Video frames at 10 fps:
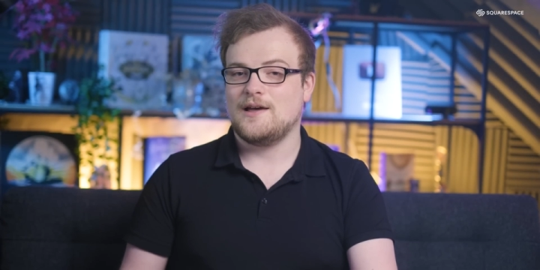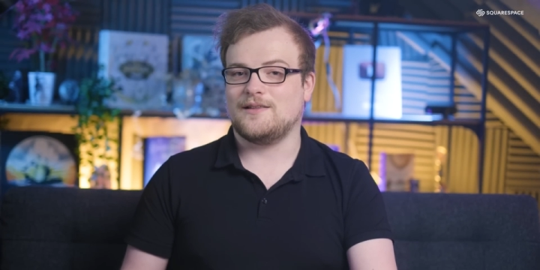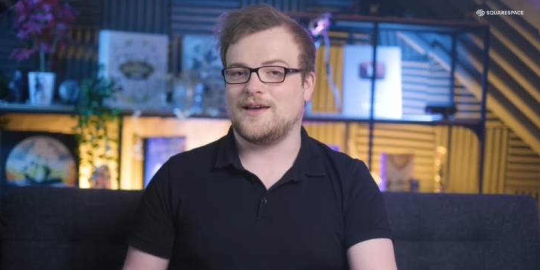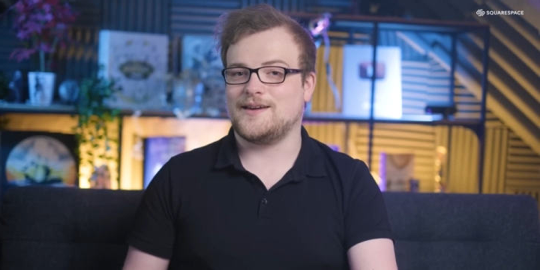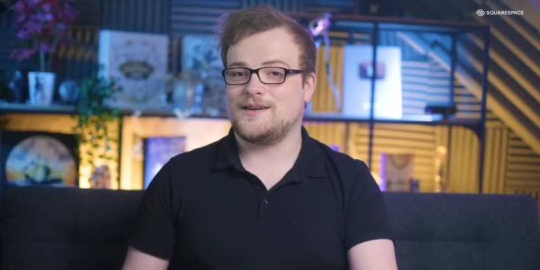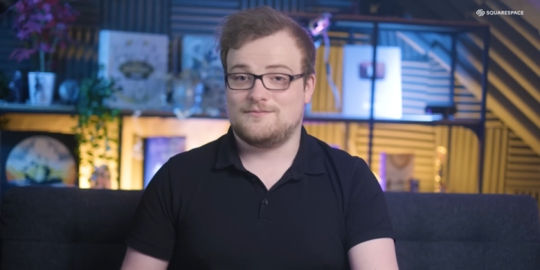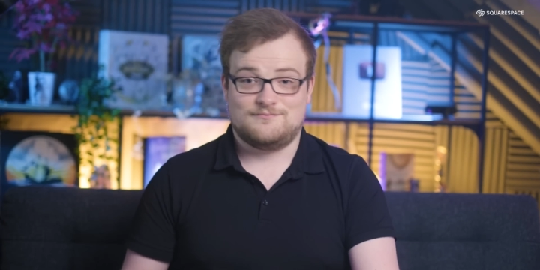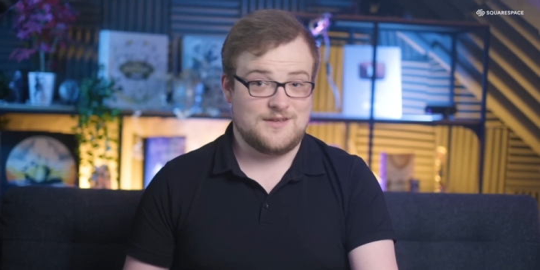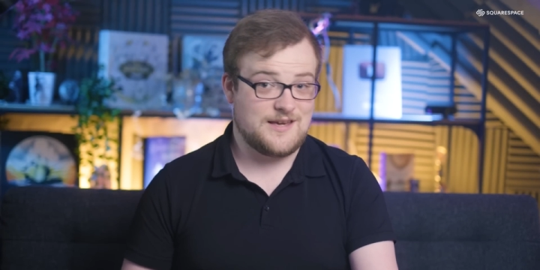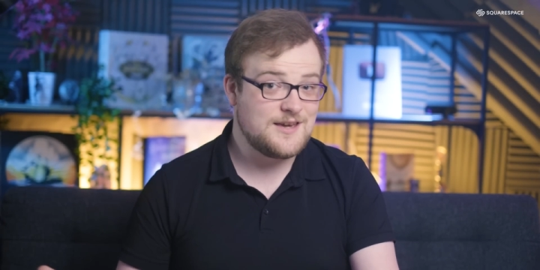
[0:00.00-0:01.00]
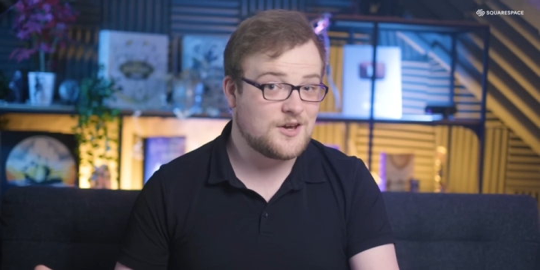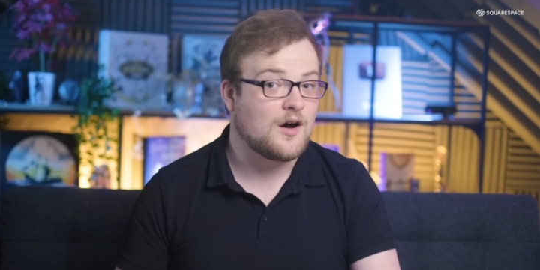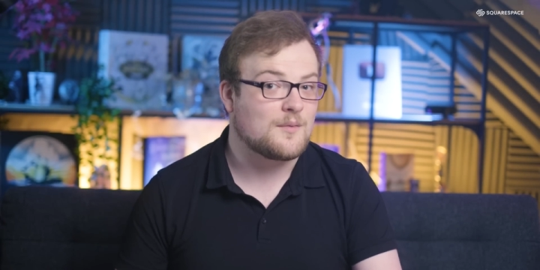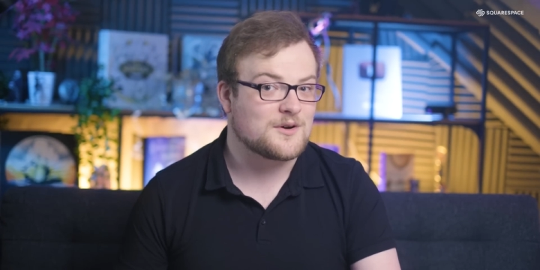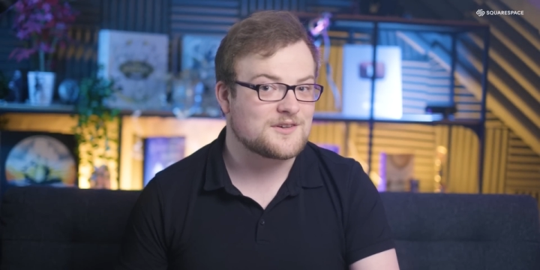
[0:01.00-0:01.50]
like
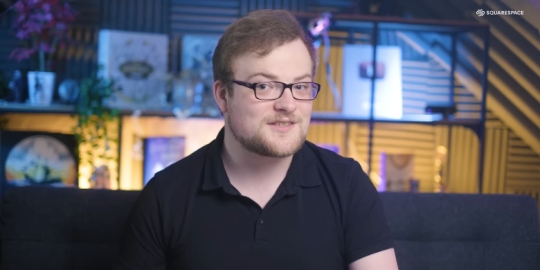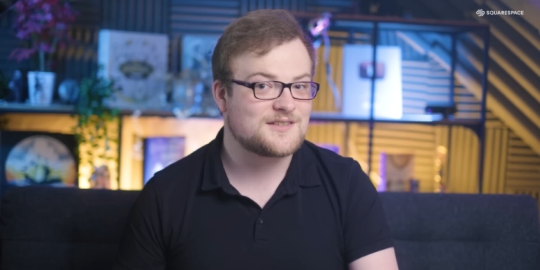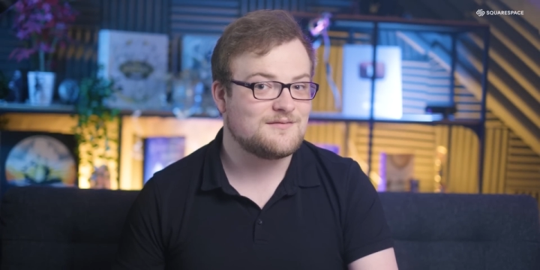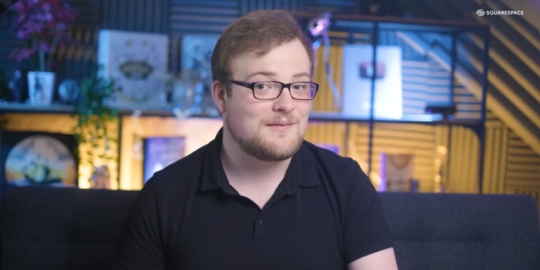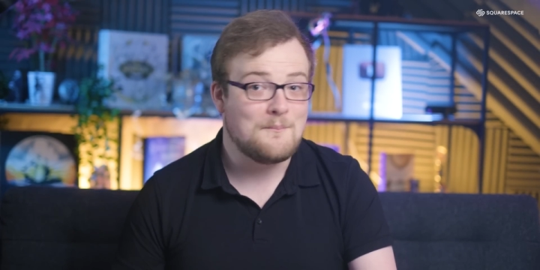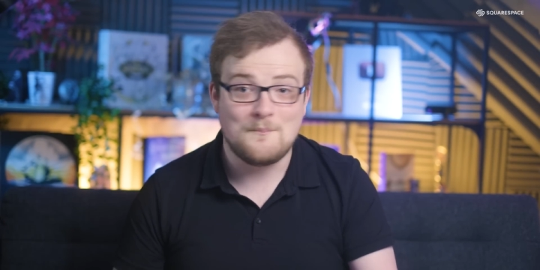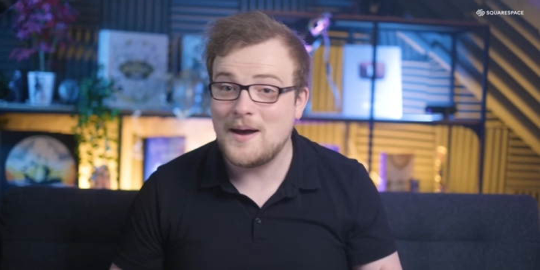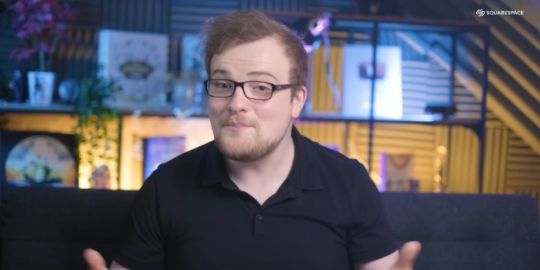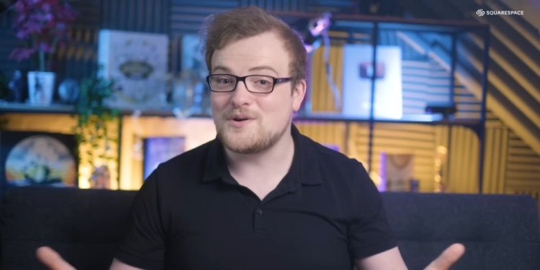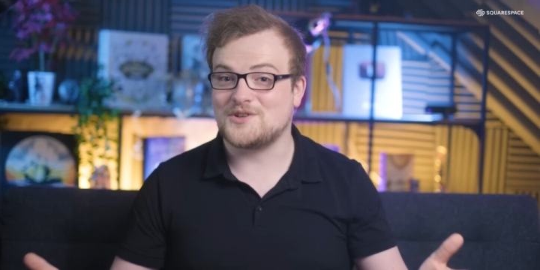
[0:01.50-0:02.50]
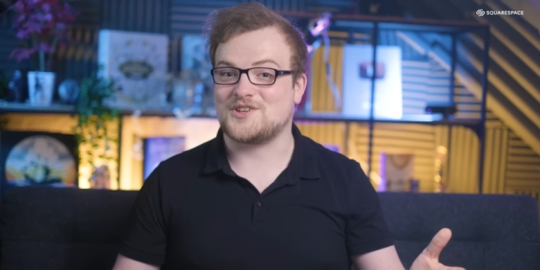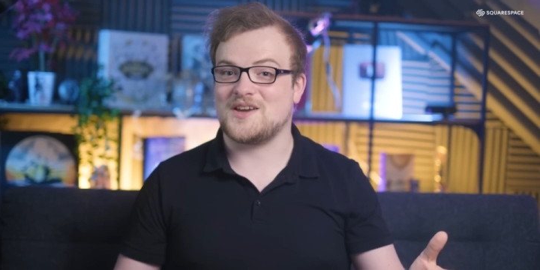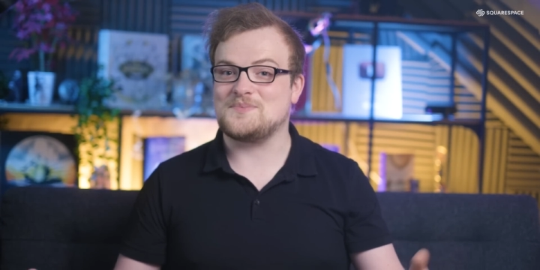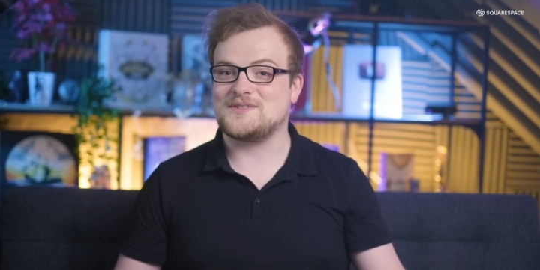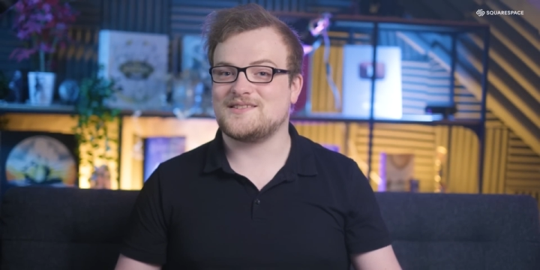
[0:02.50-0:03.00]
e-commerce,
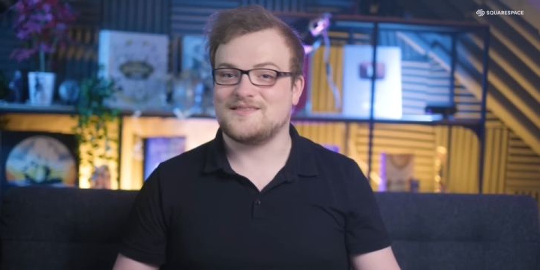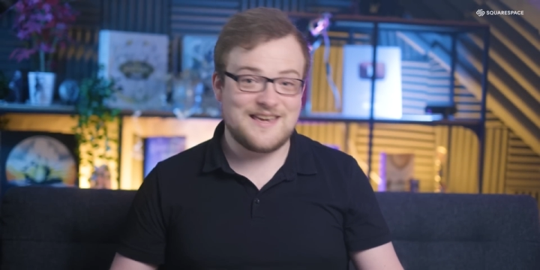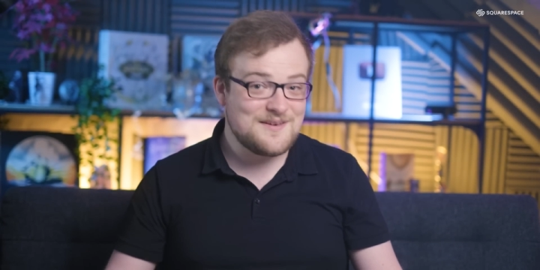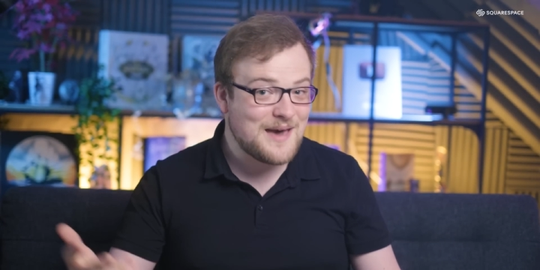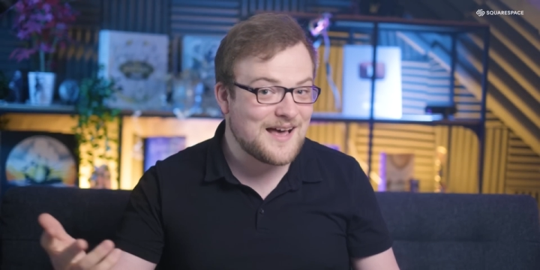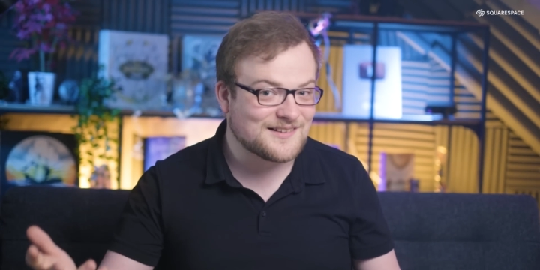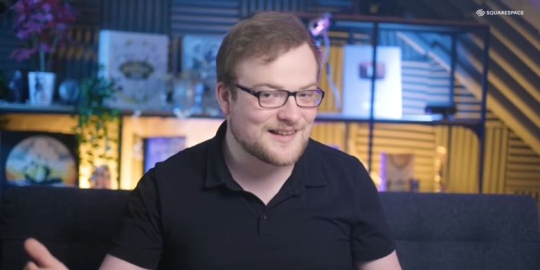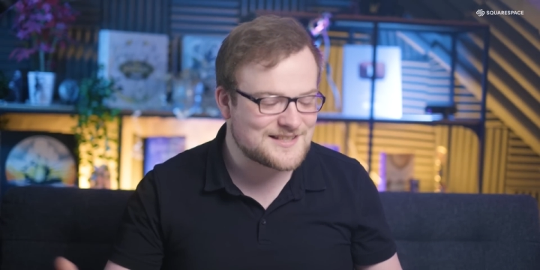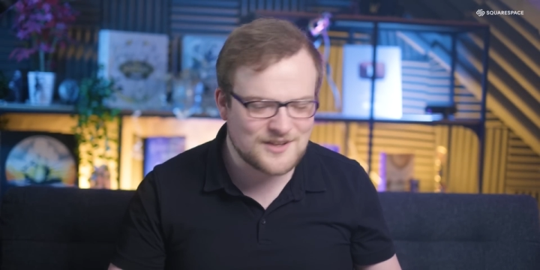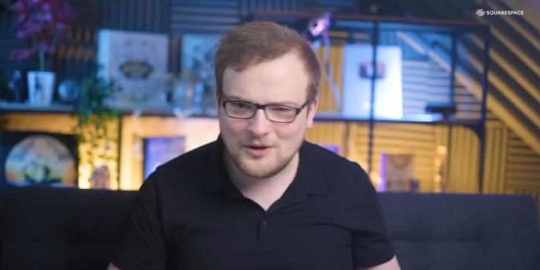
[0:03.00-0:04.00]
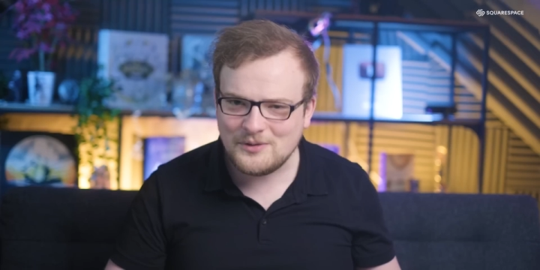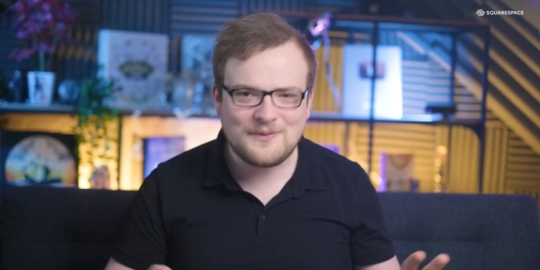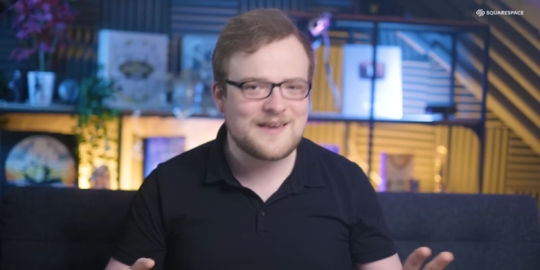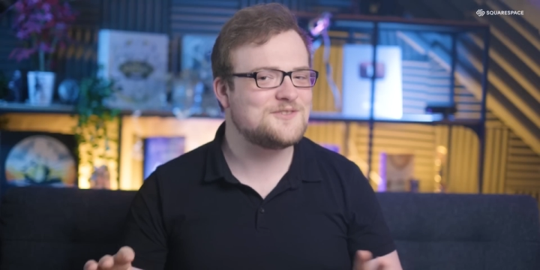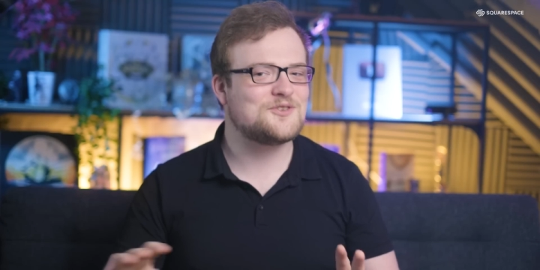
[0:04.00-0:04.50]
memberships, email list, all the
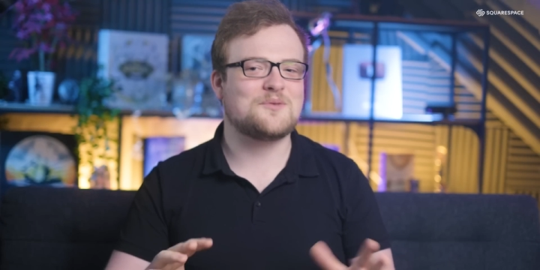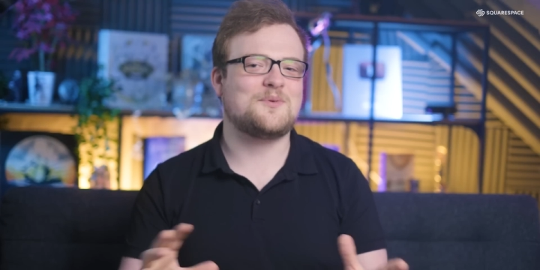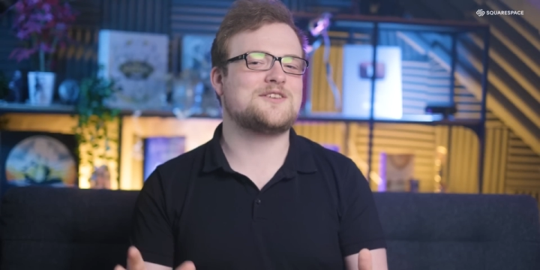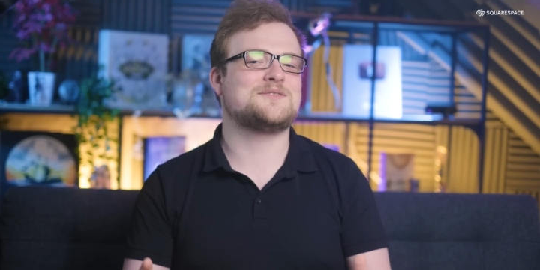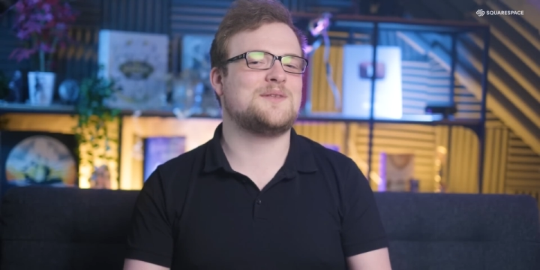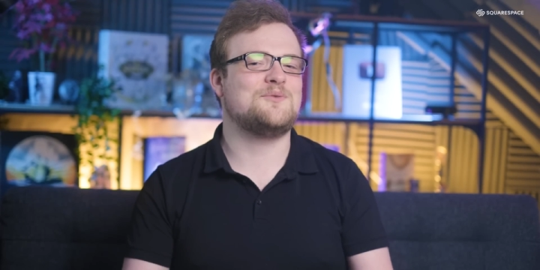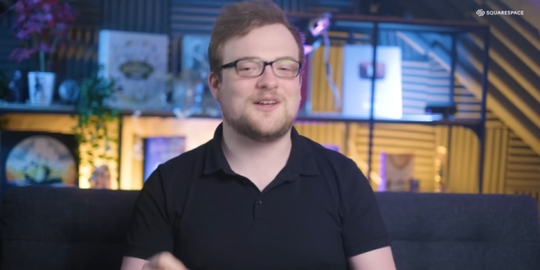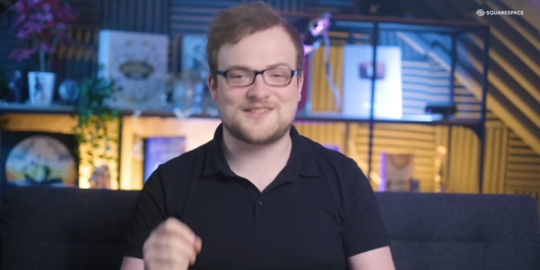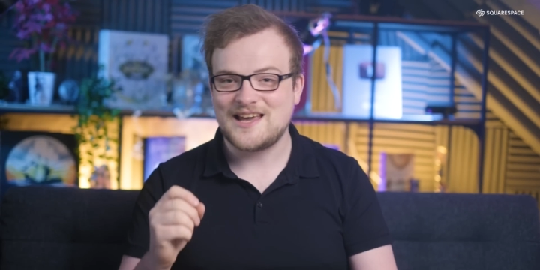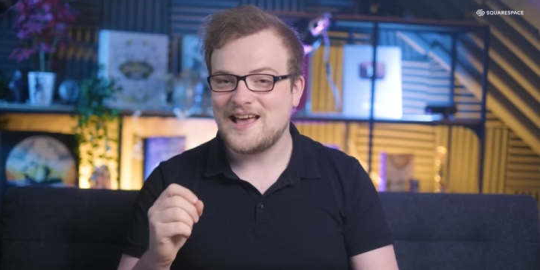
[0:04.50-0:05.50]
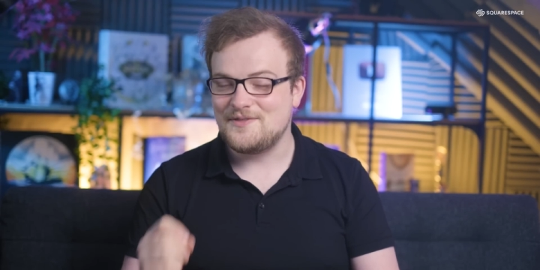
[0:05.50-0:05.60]
things you could possibly want,